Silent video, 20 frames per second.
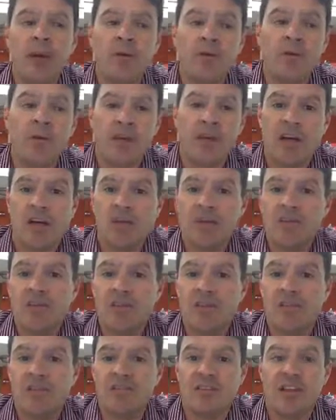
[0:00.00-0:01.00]
When you come
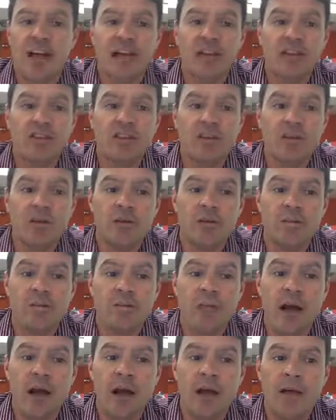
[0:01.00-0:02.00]
into the slideshow,
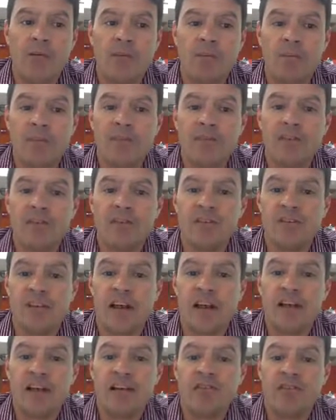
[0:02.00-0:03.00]
the first
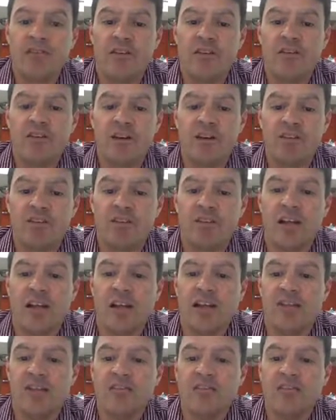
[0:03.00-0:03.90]
slide after the title slide,